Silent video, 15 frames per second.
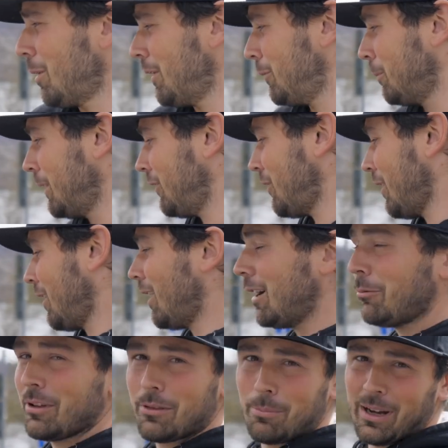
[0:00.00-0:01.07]
I switched the car
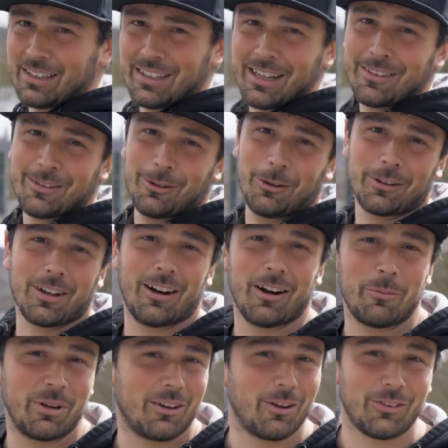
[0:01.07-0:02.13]
with my dad's old
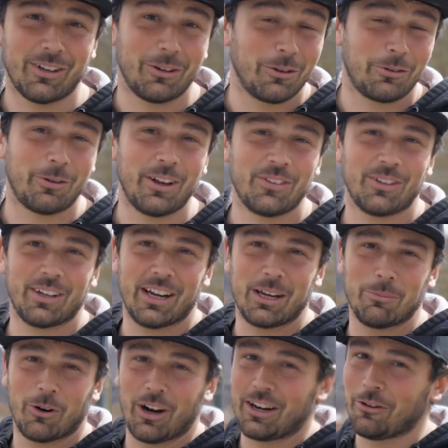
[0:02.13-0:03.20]
car because I don't trust it
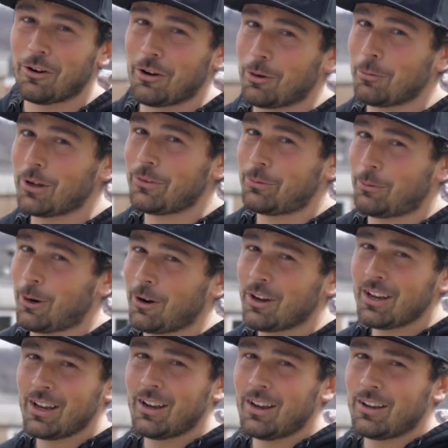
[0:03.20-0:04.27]
anymore. I don't know what's wrong,
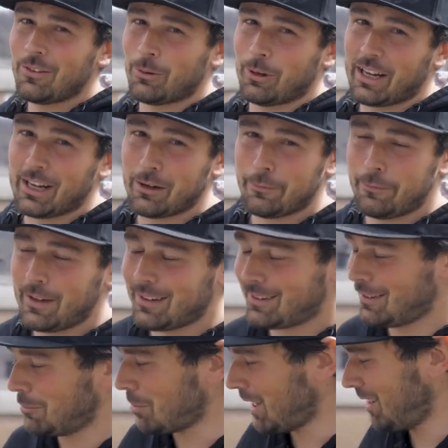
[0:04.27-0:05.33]
so I gotta
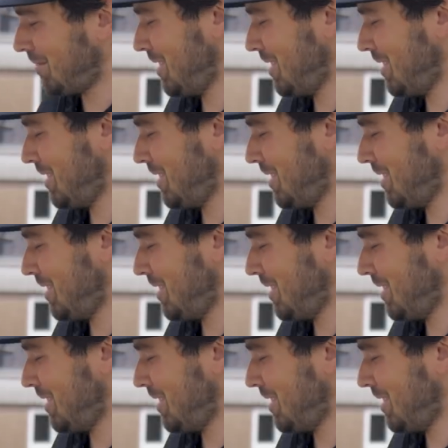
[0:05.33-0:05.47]
fix it. But